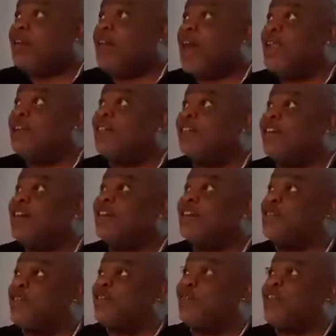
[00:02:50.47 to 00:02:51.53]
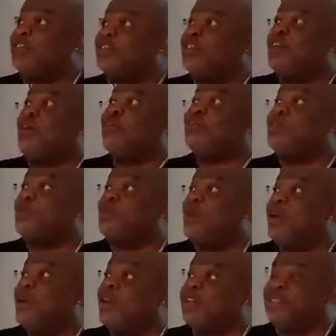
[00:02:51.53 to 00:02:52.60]
knowledge to us. So for us to go
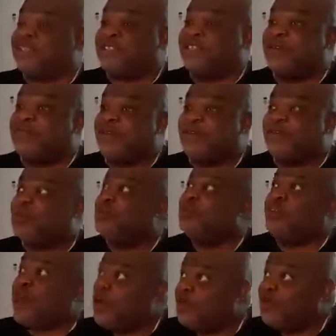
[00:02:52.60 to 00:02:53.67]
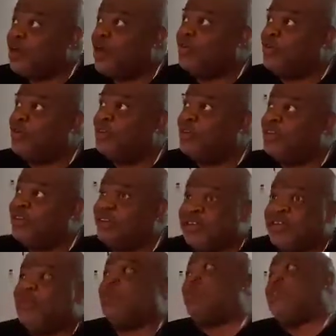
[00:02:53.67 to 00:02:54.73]
somewhere and to see people who don't know it,
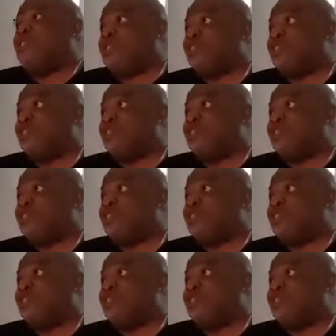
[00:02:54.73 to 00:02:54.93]
we just